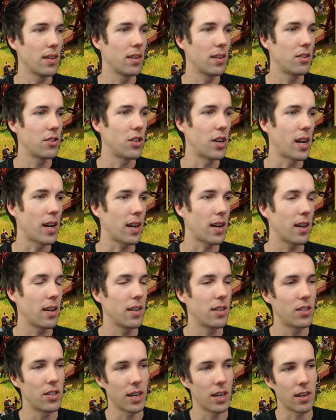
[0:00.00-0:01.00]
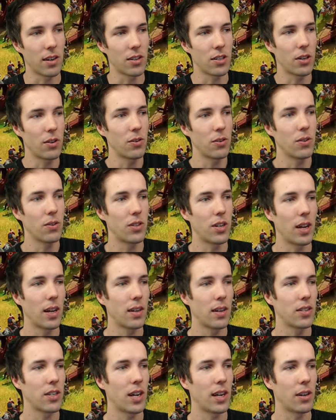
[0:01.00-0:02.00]
Check, check our social cha
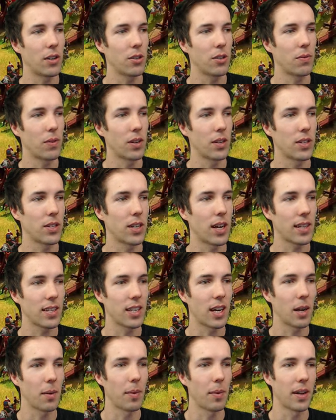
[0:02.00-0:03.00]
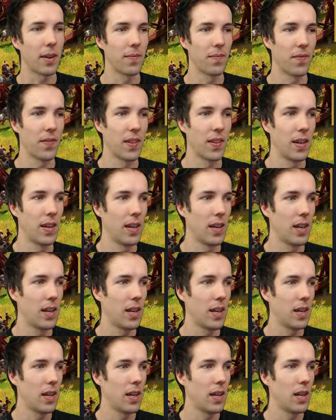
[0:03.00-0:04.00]
channels for exact timing.
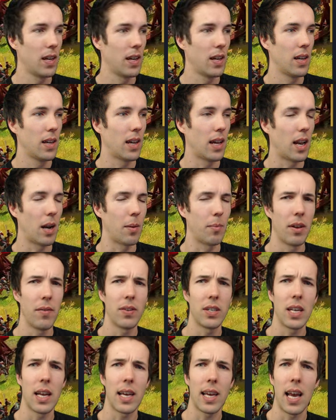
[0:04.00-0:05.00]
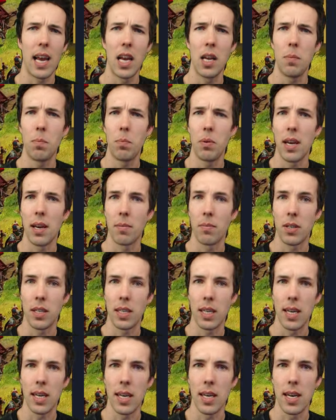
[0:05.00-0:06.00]
And I believe it's like eight P M
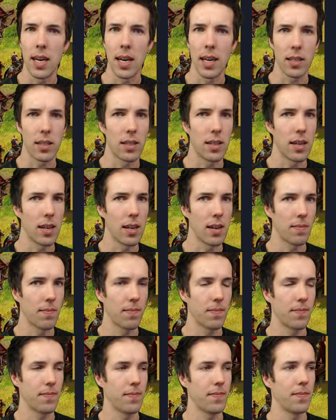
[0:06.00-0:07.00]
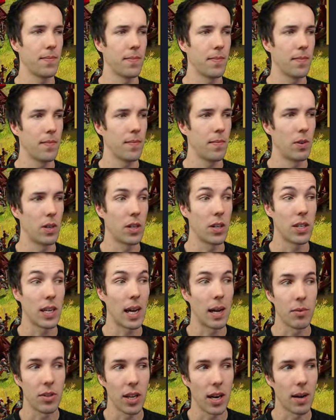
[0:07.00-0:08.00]
C E S T, which is
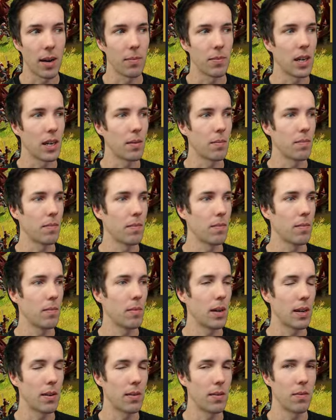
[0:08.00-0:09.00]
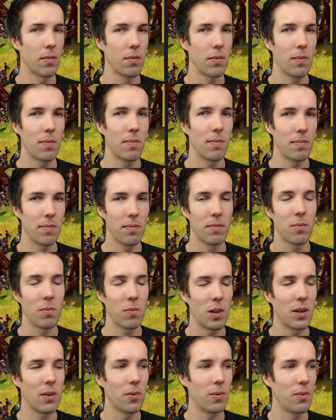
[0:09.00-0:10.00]
Amsterdam time. But
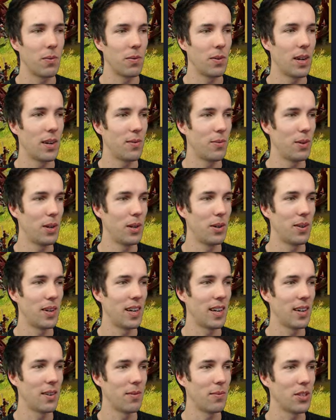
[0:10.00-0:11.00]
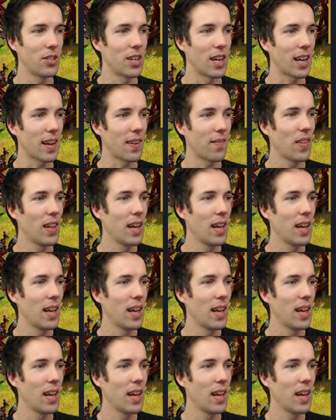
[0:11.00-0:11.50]
we'll we'll uh, we'll check.